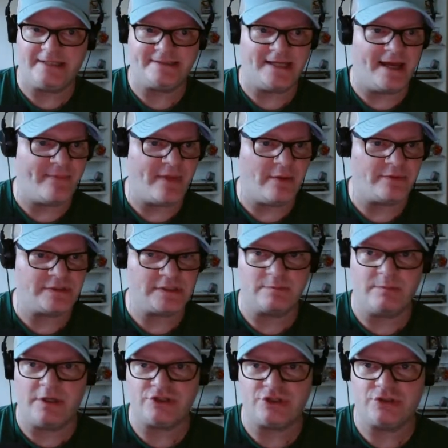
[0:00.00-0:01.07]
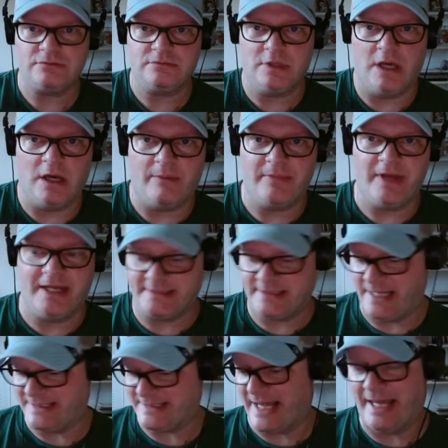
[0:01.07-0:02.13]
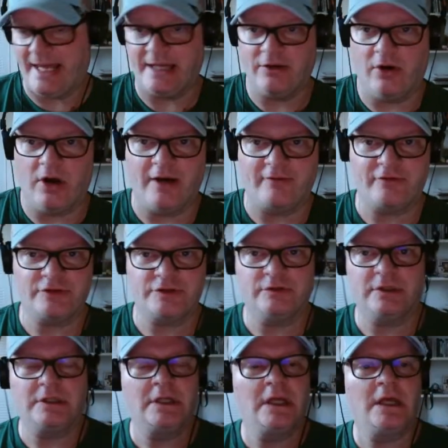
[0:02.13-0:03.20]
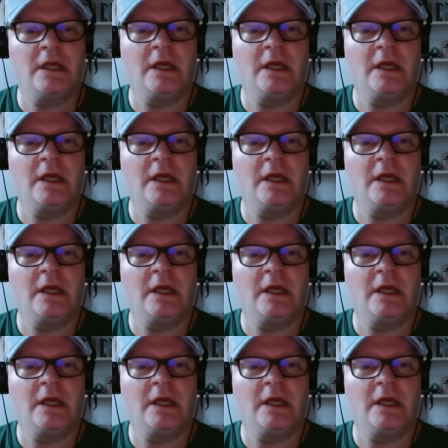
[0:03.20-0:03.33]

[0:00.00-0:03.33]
time, that was as much as I had to offer to it.